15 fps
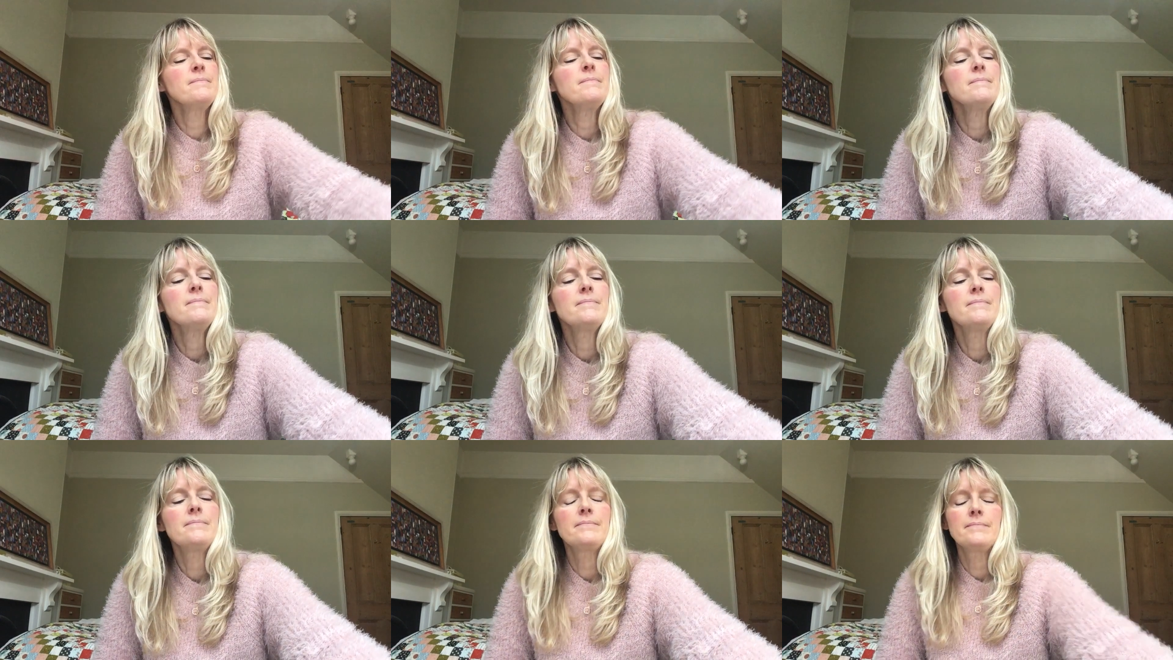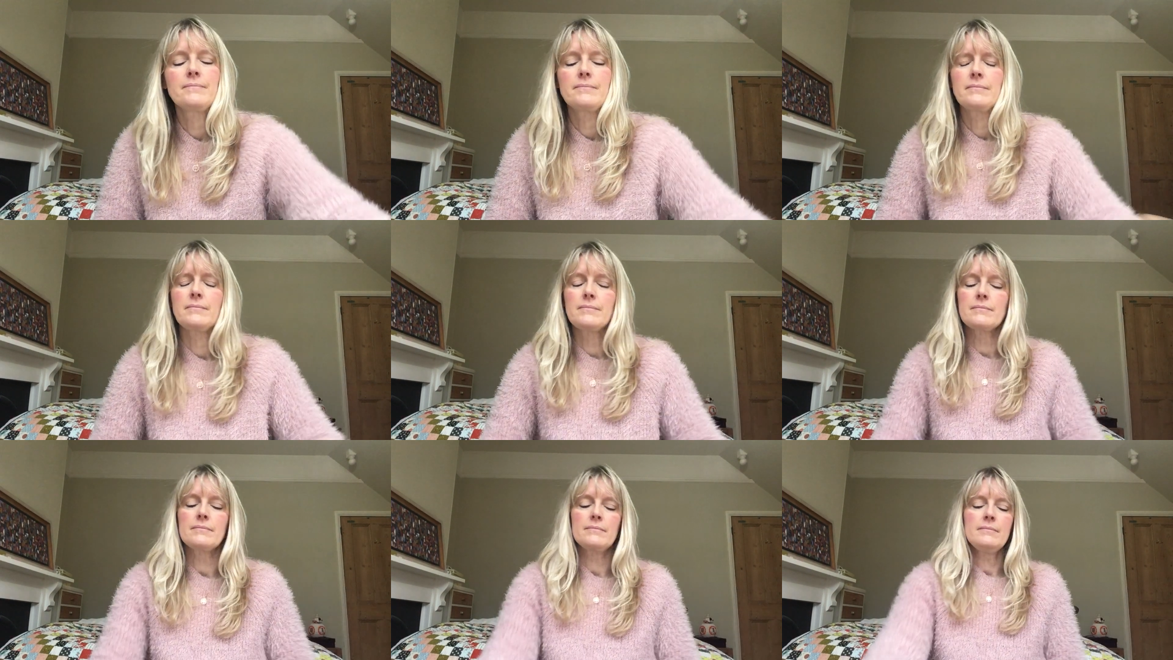
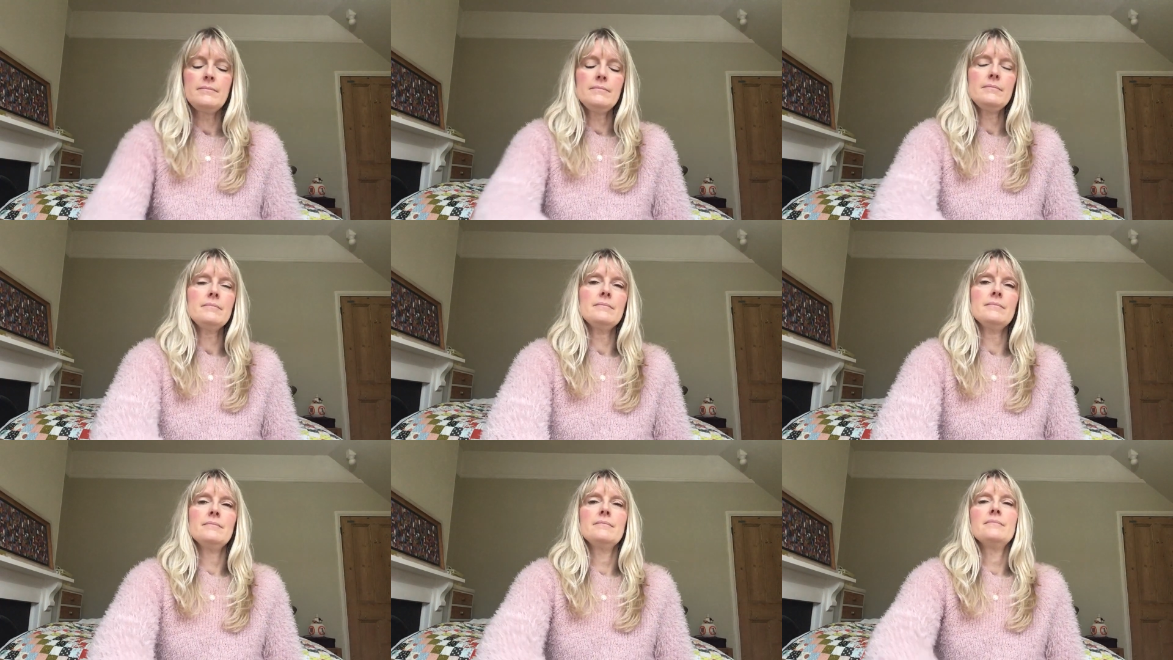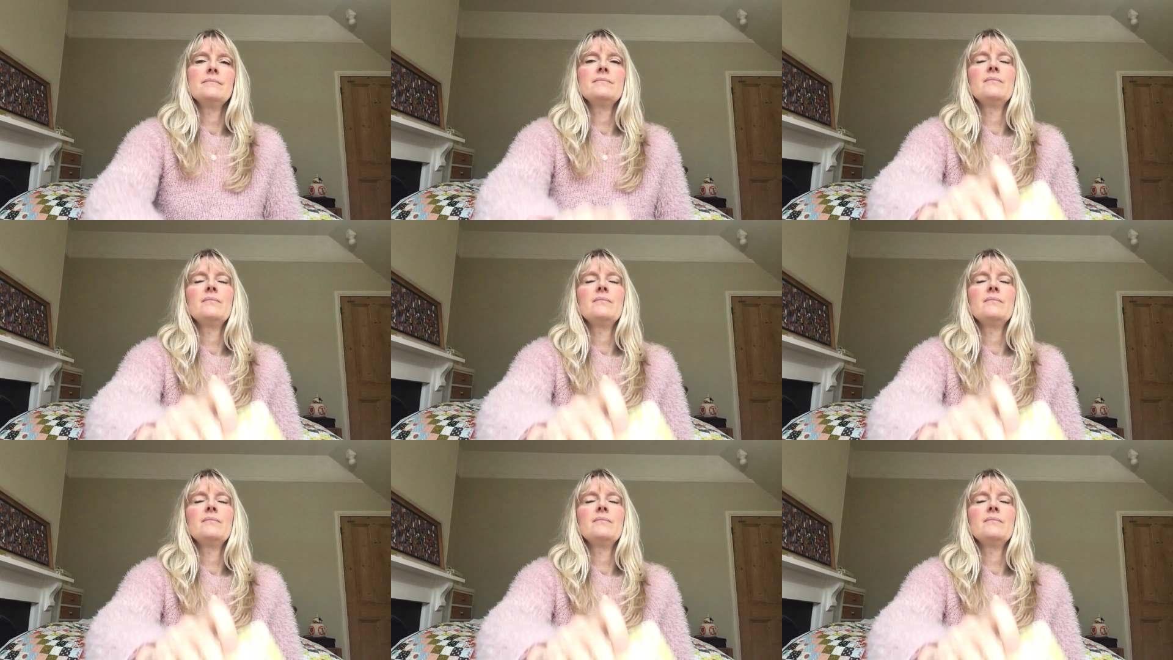Nobody speaks.